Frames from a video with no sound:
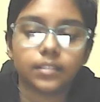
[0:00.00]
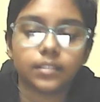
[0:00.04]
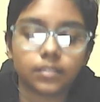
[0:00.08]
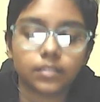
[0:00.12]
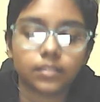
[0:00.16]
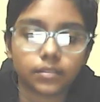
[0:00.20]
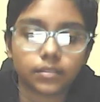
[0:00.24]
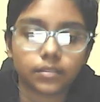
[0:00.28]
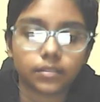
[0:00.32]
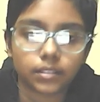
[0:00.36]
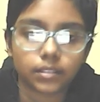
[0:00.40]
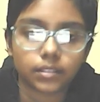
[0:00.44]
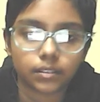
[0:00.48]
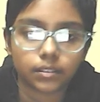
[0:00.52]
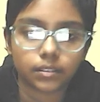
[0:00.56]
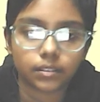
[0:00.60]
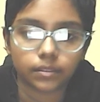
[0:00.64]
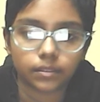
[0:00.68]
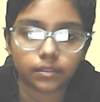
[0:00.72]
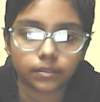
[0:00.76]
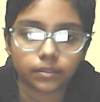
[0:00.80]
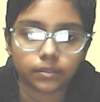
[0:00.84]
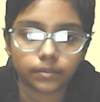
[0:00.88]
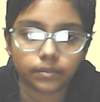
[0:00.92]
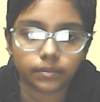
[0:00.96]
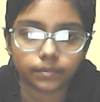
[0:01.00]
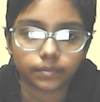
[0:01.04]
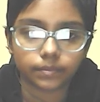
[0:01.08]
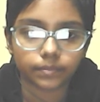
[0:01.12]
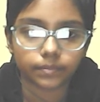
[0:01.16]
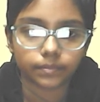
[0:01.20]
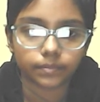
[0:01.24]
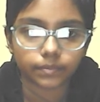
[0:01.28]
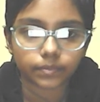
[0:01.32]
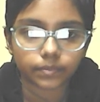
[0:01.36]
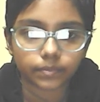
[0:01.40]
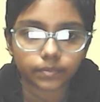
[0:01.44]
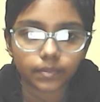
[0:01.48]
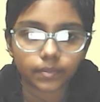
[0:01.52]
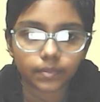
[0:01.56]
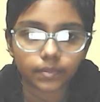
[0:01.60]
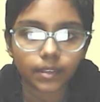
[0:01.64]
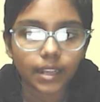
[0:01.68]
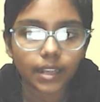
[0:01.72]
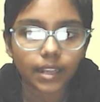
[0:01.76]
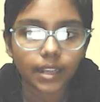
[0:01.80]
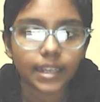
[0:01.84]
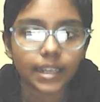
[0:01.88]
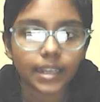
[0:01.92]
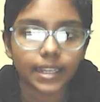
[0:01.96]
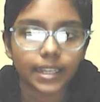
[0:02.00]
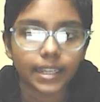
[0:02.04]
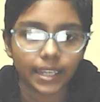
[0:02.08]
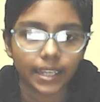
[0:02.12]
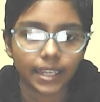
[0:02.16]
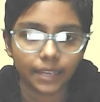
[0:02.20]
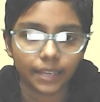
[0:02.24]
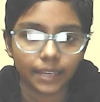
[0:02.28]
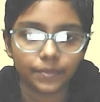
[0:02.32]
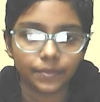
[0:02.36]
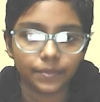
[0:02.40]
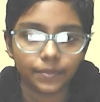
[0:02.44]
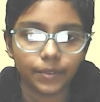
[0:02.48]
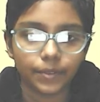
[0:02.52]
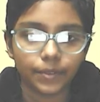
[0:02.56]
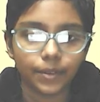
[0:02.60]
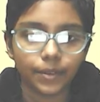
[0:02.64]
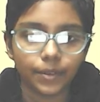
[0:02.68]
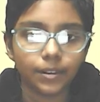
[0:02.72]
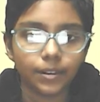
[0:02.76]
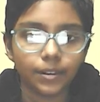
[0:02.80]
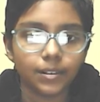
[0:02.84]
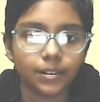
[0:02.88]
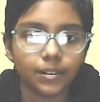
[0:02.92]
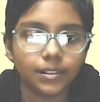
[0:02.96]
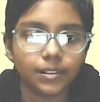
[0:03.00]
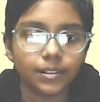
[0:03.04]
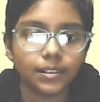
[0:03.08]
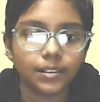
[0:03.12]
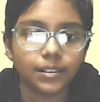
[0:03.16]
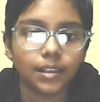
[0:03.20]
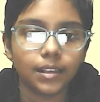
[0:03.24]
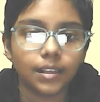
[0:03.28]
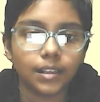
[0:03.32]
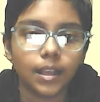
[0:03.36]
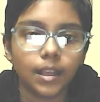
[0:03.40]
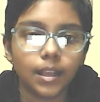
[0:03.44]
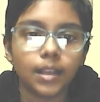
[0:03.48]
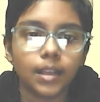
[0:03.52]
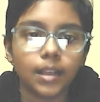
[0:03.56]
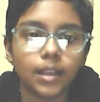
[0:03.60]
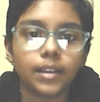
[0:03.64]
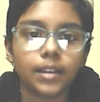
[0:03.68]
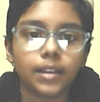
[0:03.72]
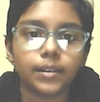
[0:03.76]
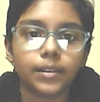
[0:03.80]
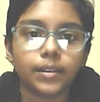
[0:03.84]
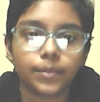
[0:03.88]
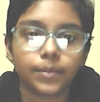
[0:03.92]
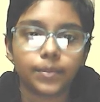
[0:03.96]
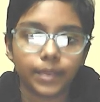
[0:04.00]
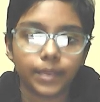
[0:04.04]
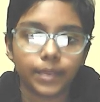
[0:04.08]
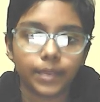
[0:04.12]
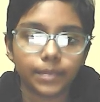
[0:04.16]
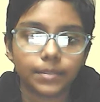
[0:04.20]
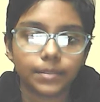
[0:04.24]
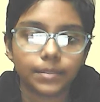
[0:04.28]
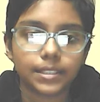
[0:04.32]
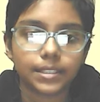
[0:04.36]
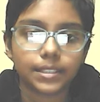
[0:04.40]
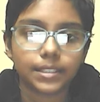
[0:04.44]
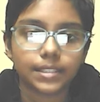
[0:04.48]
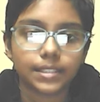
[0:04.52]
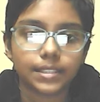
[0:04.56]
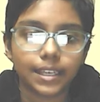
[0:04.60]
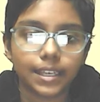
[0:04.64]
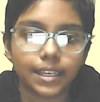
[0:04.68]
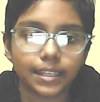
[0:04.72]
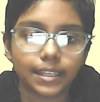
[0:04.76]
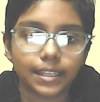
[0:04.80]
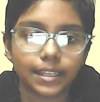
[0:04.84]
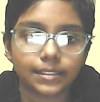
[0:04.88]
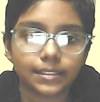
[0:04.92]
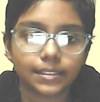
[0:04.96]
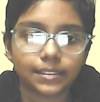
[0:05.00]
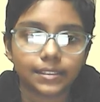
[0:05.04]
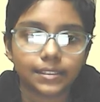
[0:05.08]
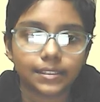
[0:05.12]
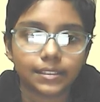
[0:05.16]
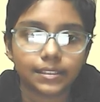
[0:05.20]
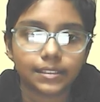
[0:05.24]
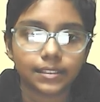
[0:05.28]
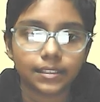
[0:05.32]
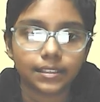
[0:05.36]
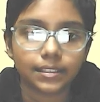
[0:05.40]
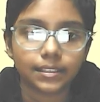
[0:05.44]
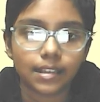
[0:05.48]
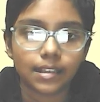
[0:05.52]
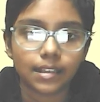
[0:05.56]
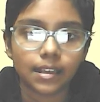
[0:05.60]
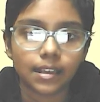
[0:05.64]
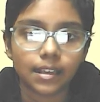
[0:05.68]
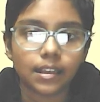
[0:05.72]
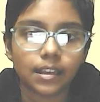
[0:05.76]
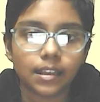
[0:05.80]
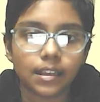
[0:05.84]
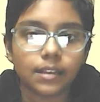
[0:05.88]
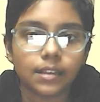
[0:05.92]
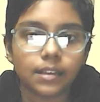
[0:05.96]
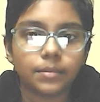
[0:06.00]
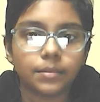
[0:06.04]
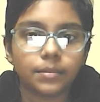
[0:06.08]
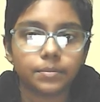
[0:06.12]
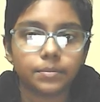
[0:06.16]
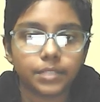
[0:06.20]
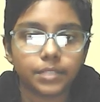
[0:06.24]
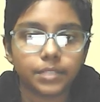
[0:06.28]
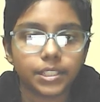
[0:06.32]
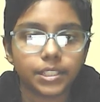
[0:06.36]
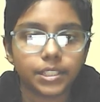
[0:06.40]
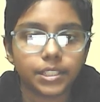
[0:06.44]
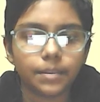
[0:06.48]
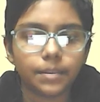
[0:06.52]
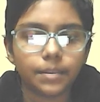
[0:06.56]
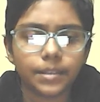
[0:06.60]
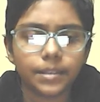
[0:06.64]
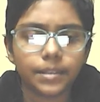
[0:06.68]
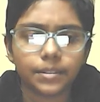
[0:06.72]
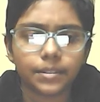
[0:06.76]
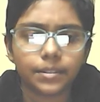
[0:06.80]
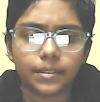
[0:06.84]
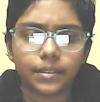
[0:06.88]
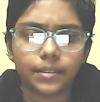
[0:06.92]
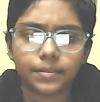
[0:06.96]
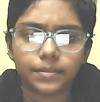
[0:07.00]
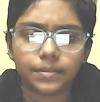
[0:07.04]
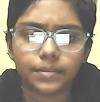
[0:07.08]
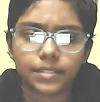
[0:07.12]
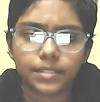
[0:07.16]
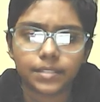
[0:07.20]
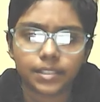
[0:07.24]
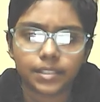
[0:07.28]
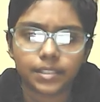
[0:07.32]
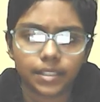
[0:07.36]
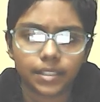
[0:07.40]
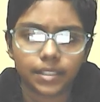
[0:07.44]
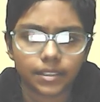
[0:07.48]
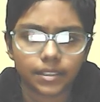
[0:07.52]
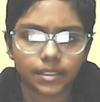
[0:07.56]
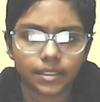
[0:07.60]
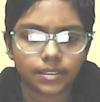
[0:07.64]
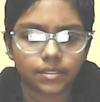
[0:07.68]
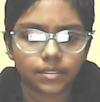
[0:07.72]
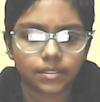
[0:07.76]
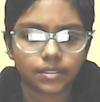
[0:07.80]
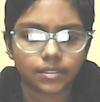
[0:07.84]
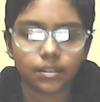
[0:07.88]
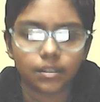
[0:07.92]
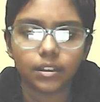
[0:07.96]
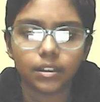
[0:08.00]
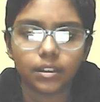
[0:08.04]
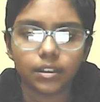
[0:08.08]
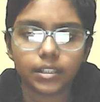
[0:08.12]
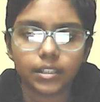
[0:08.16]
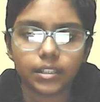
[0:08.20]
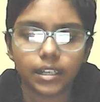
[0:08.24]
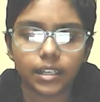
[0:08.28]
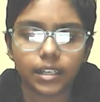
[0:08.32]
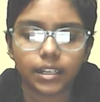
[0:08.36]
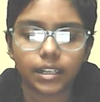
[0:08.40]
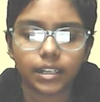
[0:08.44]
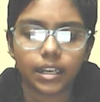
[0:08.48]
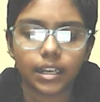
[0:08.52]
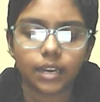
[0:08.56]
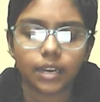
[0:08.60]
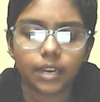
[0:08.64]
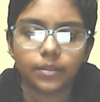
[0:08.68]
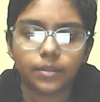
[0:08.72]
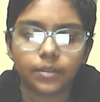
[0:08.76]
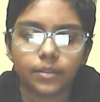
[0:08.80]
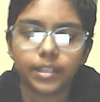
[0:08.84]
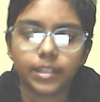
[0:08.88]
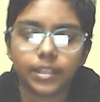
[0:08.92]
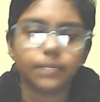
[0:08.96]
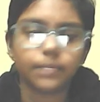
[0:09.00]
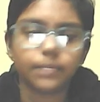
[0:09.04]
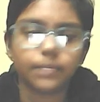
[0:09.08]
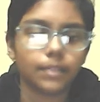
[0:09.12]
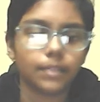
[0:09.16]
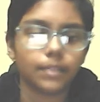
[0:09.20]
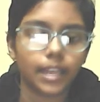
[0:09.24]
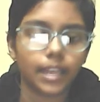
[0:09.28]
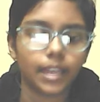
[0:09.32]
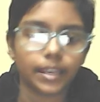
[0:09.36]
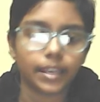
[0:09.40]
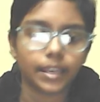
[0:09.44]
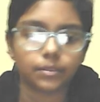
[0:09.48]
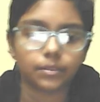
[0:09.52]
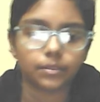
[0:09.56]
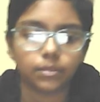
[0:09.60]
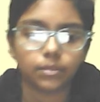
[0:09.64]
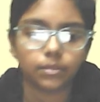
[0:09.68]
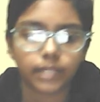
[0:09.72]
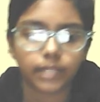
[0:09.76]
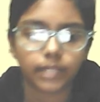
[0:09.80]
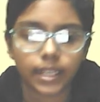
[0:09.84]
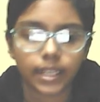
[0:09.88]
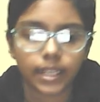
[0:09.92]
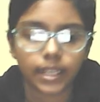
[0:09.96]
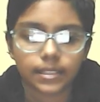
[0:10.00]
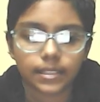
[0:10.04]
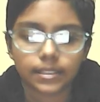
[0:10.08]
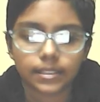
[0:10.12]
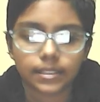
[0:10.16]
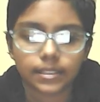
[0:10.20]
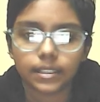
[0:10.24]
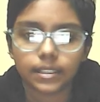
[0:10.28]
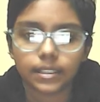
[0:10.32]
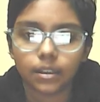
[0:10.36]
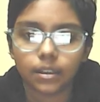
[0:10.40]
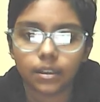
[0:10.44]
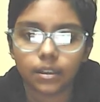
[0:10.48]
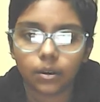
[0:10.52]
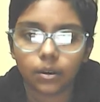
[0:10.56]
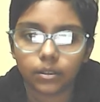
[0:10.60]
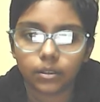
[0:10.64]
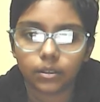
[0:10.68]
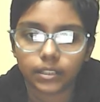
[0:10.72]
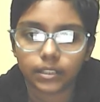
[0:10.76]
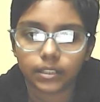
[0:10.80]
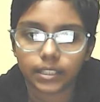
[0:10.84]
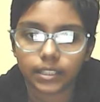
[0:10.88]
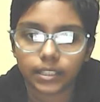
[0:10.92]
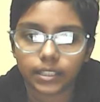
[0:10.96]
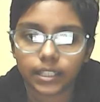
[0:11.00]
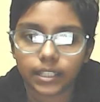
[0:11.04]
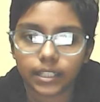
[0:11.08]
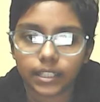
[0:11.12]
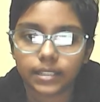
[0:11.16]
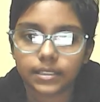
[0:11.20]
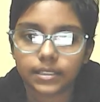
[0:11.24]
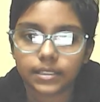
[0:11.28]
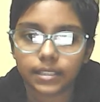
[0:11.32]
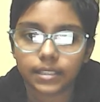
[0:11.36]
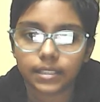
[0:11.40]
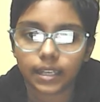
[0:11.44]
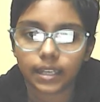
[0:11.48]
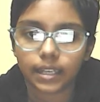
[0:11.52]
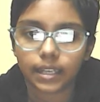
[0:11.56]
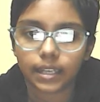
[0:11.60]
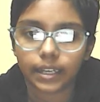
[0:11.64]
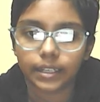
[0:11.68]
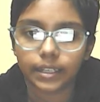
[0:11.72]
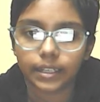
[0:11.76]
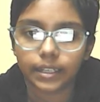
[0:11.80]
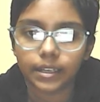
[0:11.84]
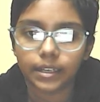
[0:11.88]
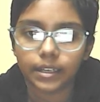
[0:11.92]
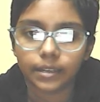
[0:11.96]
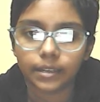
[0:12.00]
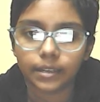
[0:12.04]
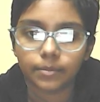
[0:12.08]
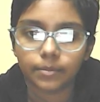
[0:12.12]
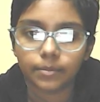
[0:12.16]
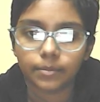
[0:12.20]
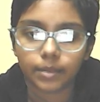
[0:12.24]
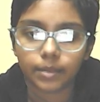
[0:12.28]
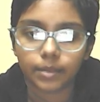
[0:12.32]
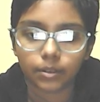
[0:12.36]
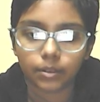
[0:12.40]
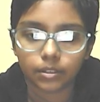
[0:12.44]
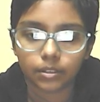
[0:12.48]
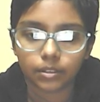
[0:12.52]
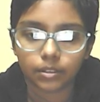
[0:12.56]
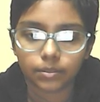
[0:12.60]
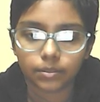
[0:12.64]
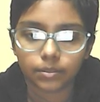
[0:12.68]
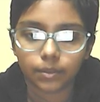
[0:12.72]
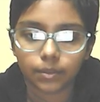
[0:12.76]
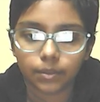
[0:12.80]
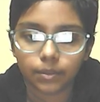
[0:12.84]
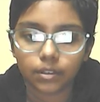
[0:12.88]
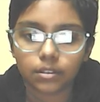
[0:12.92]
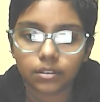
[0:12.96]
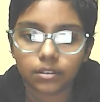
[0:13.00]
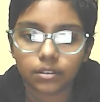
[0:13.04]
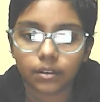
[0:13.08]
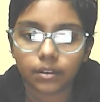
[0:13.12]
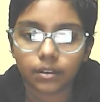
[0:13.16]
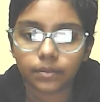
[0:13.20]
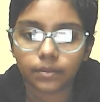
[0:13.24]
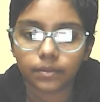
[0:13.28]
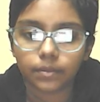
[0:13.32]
So a4, queen b6, bishop into f6, not allowing black to castle on king's side because both of